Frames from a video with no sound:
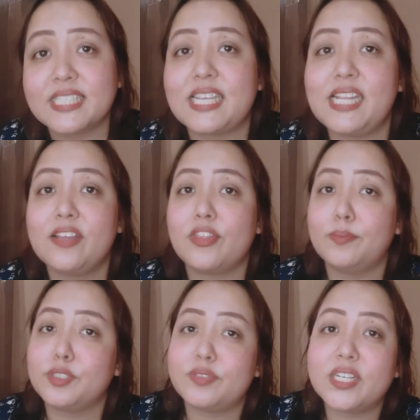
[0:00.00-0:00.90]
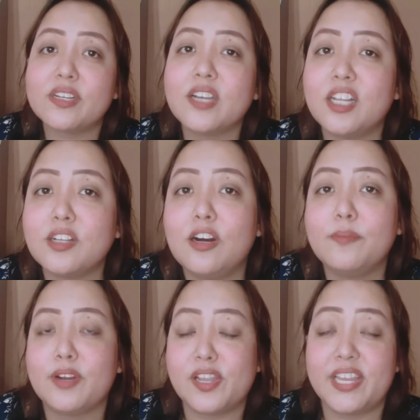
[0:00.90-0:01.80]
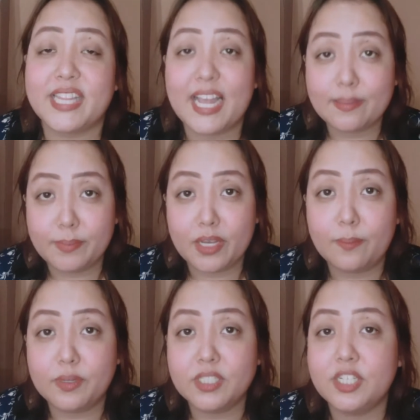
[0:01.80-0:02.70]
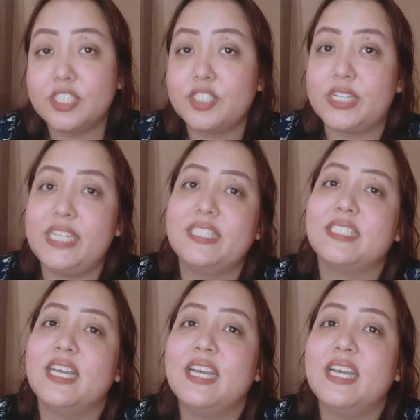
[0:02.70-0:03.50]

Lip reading: It's ynathemoodreader.com, or you can add me up on Goodreads.